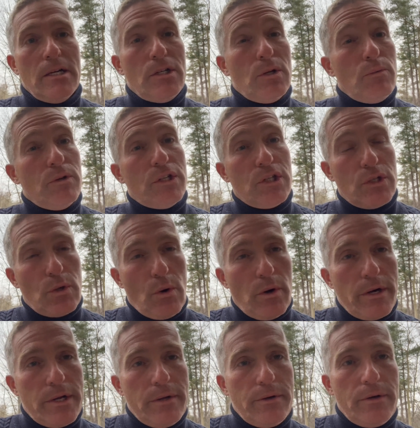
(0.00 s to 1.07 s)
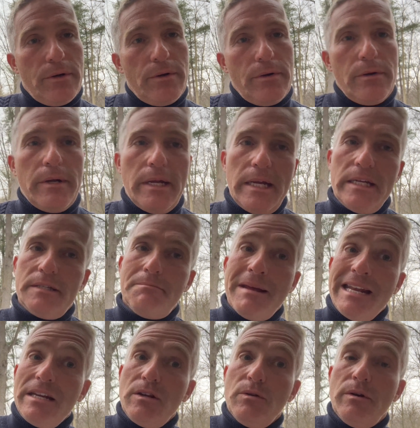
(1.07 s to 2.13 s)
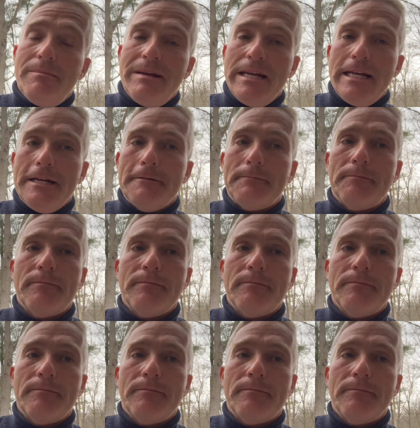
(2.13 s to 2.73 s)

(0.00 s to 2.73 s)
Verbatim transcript: to restore you to who he's meant you to be.